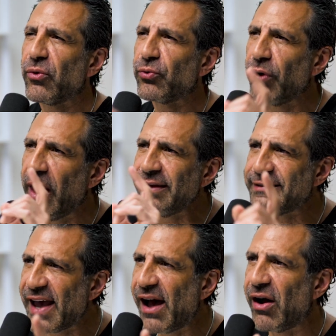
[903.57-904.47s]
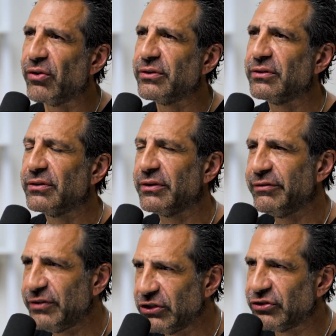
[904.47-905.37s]
write down the
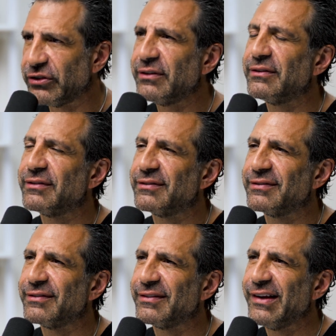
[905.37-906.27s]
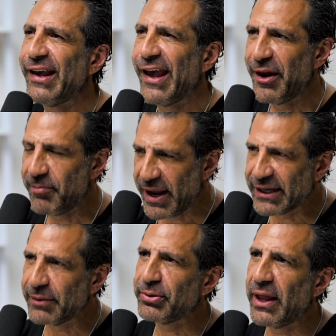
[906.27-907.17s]
vision and
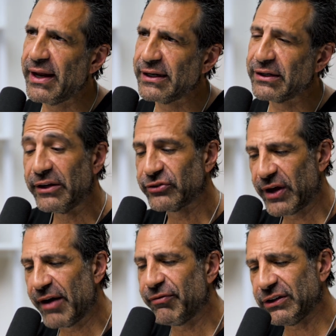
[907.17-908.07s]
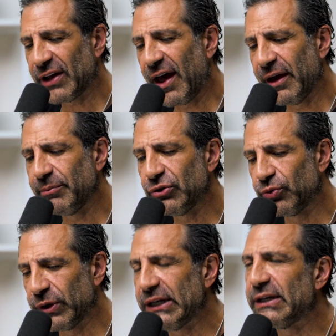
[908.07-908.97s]
make it plain. So every time you
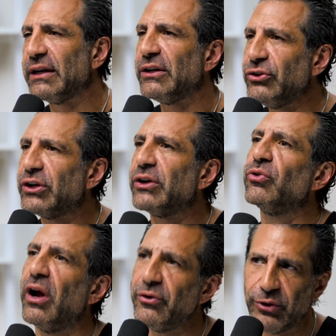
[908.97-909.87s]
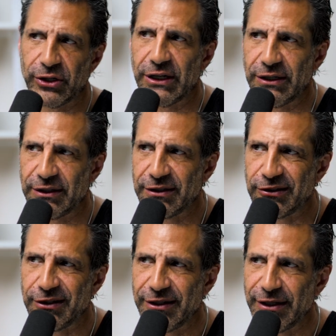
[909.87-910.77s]
read it, you can run with it.
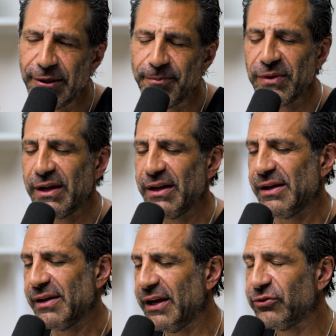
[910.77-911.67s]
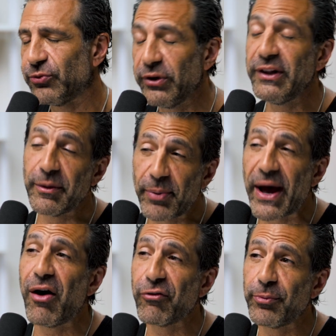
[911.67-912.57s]
It's really a
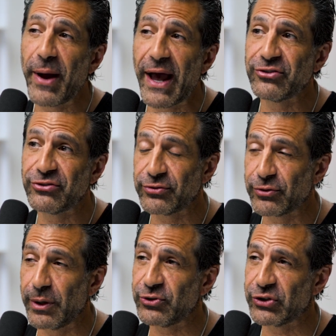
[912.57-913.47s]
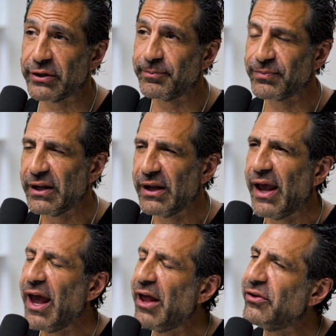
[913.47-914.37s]
powerful passage of Scripture.
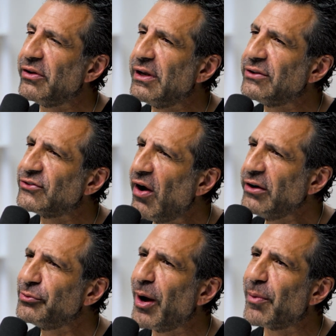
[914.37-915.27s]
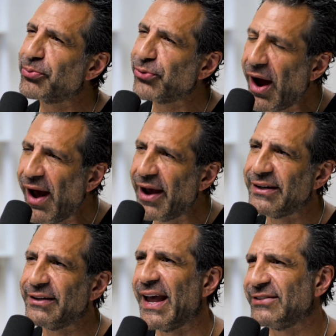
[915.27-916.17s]
And it talks about pride
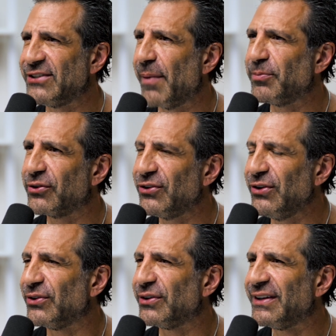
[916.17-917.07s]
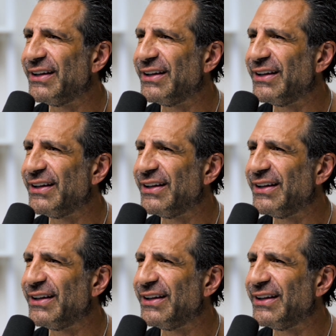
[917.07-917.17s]
in that chapter too,